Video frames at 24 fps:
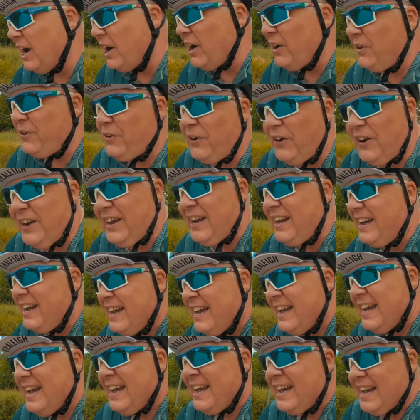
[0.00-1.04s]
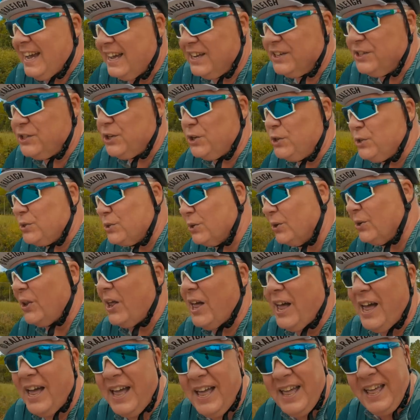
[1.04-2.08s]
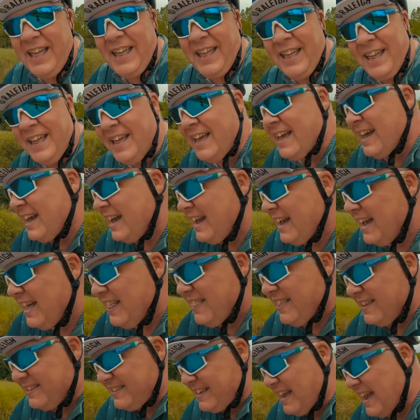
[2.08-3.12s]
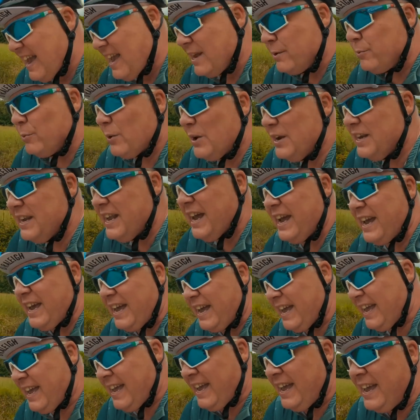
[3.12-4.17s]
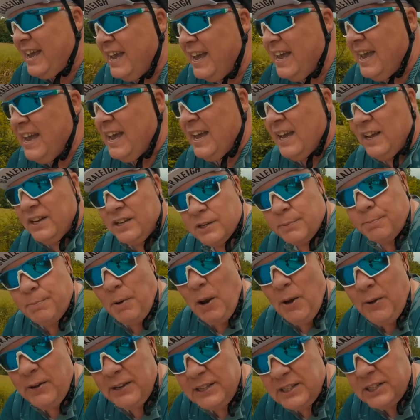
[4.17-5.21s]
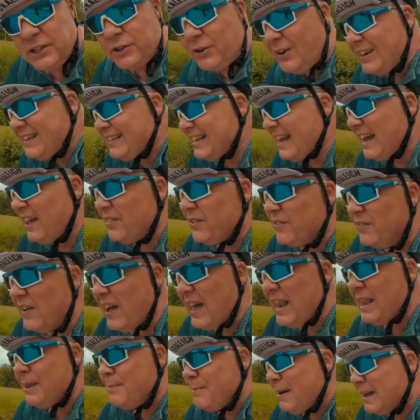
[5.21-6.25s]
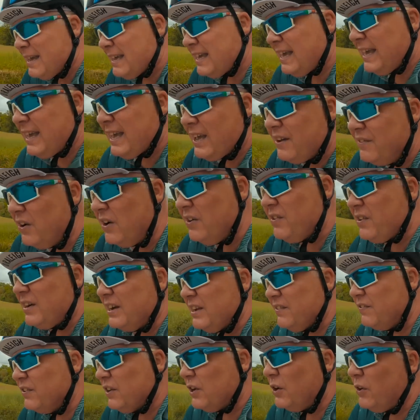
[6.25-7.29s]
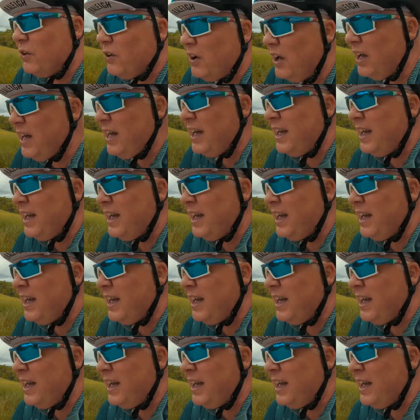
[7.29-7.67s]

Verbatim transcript: tough as usual there's a headwind just blowing straight down the valley making it very very difficult